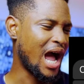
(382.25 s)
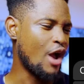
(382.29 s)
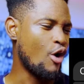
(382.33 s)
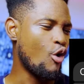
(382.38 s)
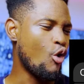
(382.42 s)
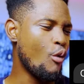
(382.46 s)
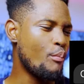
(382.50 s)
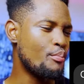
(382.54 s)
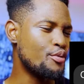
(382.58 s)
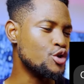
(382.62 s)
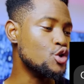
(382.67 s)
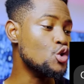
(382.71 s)
I
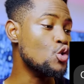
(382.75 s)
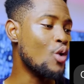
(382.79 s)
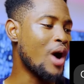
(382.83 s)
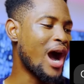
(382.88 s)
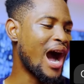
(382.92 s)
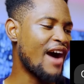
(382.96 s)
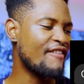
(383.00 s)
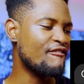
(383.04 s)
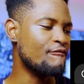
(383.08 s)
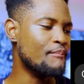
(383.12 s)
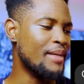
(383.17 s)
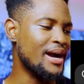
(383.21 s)
hope you
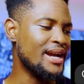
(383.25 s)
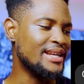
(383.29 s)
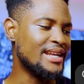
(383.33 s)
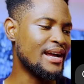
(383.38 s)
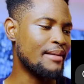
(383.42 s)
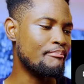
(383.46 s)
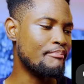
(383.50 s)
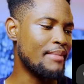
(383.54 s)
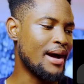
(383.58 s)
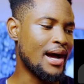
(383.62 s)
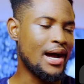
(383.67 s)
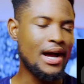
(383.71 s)
have my
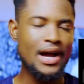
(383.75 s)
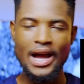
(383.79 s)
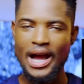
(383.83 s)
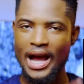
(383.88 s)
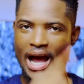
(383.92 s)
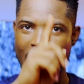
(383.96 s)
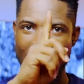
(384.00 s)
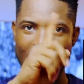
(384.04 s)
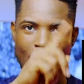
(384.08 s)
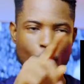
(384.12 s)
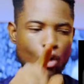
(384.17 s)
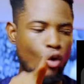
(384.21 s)
number.
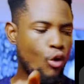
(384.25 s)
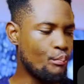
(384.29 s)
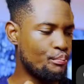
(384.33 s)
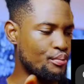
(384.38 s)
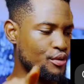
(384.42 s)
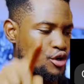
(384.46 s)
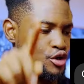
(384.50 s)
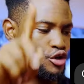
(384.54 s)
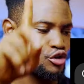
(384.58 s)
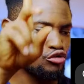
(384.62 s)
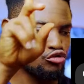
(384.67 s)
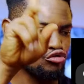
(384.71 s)
I hope
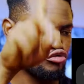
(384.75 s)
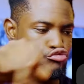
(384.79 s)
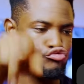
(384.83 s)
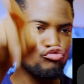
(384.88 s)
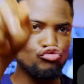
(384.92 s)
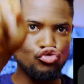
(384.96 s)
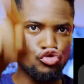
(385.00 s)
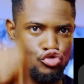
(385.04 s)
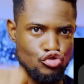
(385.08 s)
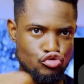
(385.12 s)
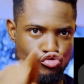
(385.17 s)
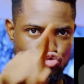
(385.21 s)

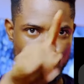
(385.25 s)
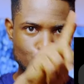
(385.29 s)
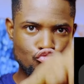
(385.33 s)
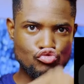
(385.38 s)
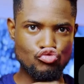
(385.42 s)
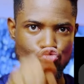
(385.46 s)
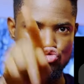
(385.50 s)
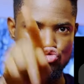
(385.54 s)
you.